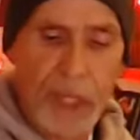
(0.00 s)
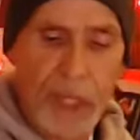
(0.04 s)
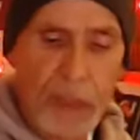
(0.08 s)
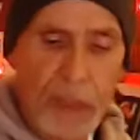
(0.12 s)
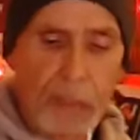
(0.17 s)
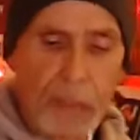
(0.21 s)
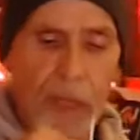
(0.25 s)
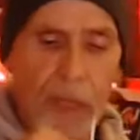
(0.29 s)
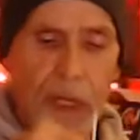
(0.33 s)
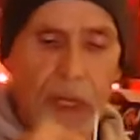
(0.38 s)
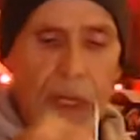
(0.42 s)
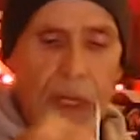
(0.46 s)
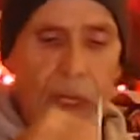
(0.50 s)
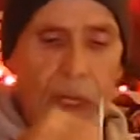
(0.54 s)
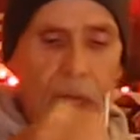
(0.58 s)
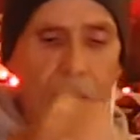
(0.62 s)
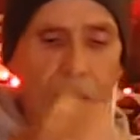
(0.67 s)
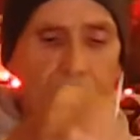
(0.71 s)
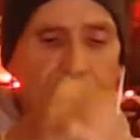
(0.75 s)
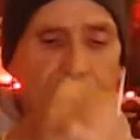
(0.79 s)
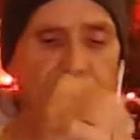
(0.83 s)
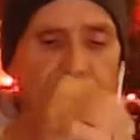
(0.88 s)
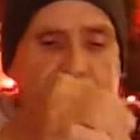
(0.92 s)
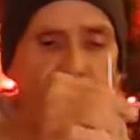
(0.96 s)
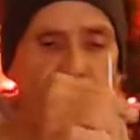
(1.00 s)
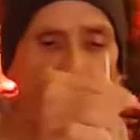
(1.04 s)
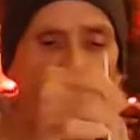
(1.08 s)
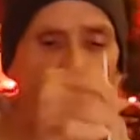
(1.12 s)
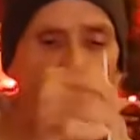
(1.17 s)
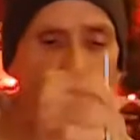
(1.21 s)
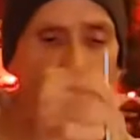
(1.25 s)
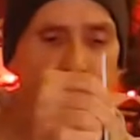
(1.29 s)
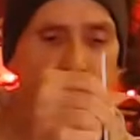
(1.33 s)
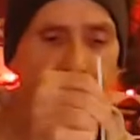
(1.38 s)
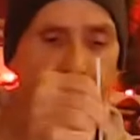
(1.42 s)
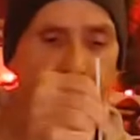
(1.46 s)
I'm stirring
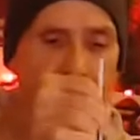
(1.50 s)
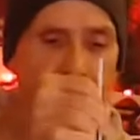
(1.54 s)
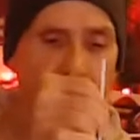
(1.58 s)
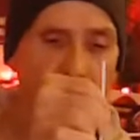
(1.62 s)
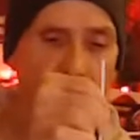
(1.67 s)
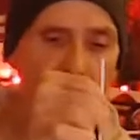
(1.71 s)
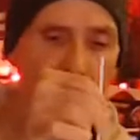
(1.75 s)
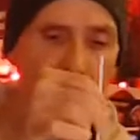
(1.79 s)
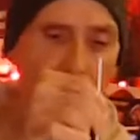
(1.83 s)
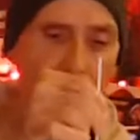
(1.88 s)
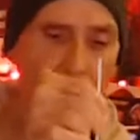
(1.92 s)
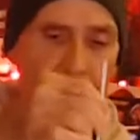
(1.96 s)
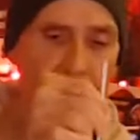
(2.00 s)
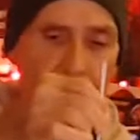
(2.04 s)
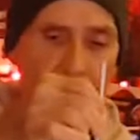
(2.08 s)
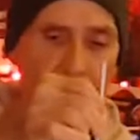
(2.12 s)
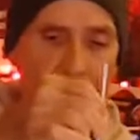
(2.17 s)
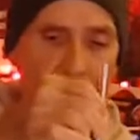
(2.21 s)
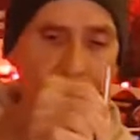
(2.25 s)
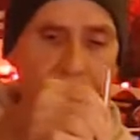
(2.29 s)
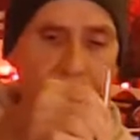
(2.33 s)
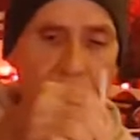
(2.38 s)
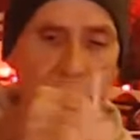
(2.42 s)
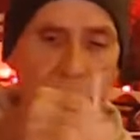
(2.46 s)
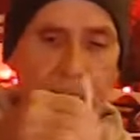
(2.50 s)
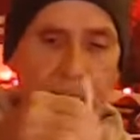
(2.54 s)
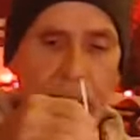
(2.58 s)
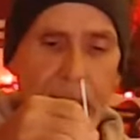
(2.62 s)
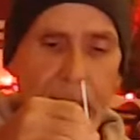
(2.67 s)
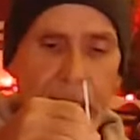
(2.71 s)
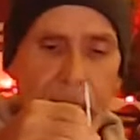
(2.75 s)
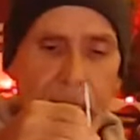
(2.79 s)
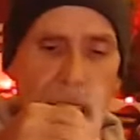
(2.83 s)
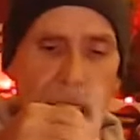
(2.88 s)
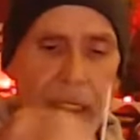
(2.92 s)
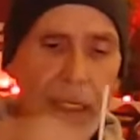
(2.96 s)
up the little
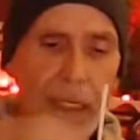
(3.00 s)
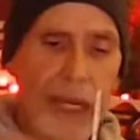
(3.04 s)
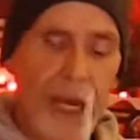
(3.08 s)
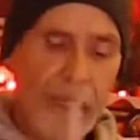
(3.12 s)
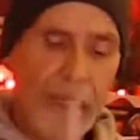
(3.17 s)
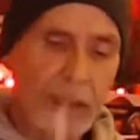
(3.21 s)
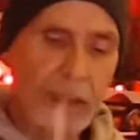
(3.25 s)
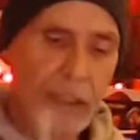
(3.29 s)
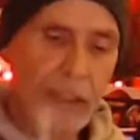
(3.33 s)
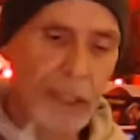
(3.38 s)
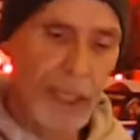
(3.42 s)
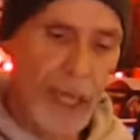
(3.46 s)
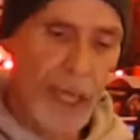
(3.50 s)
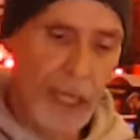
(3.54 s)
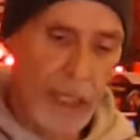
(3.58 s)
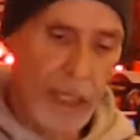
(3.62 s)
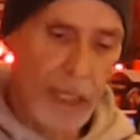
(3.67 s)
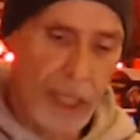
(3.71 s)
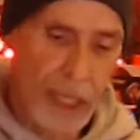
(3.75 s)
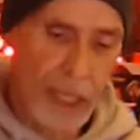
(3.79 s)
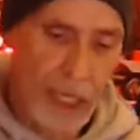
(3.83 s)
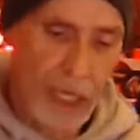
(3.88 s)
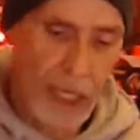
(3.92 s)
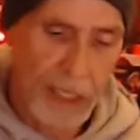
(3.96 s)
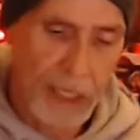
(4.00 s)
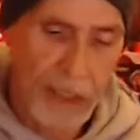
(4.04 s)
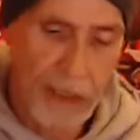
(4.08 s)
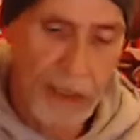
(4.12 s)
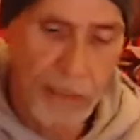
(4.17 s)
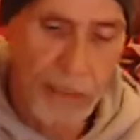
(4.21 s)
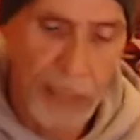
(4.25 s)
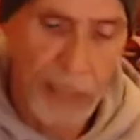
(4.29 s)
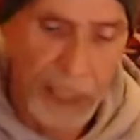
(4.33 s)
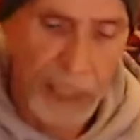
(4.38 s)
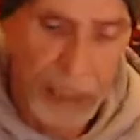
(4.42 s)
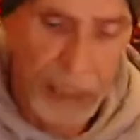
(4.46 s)
concoction that I
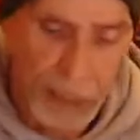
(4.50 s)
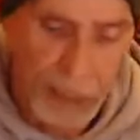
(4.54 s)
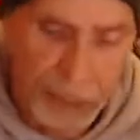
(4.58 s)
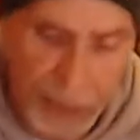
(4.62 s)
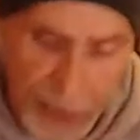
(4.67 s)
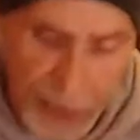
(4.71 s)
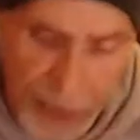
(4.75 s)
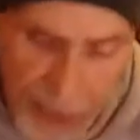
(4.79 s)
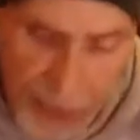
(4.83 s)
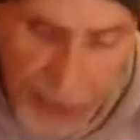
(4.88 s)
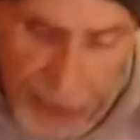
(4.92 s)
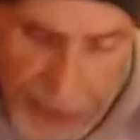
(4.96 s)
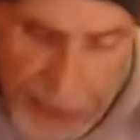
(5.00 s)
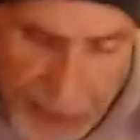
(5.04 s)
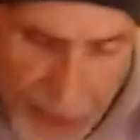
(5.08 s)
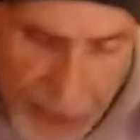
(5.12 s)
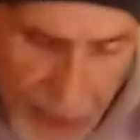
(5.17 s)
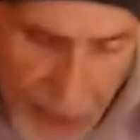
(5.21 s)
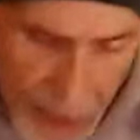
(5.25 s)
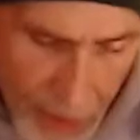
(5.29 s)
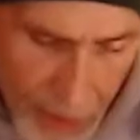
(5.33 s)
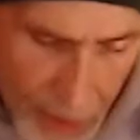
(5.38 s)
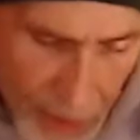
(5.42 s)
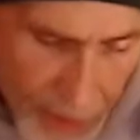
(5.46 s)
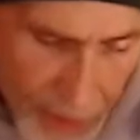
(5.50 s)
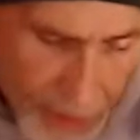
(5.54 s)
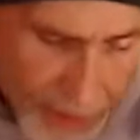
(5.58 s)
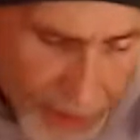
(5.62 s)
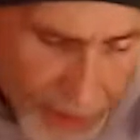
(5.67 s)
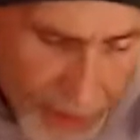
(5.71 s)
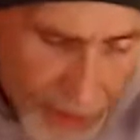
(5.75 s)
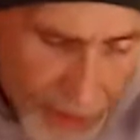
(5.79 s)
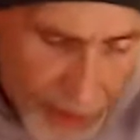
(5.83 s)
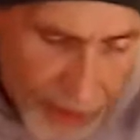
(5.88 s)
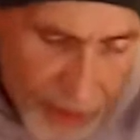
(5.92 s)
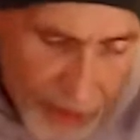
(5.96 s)
made up here. And
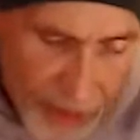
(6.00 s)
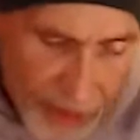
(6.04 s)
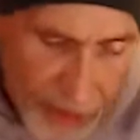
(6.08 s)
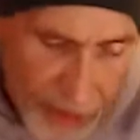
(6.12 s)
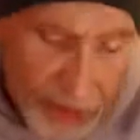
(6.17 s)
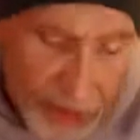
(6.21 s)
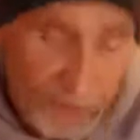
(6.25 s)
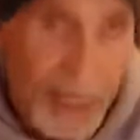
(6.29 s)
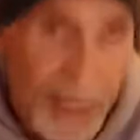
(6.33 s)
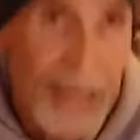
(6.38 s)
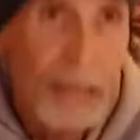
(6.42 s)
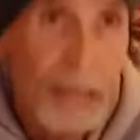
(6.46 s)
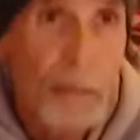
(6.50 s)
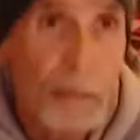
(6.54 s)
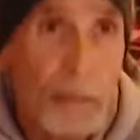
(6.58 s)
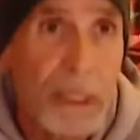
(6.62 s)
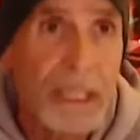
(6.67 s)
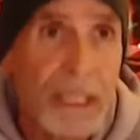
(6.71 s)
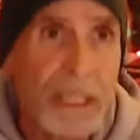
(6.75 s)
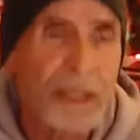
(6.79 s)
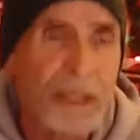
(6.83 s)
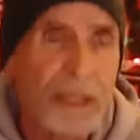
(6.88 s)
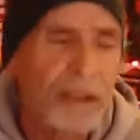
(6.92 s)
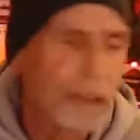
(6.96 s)
then it says to give that a minute.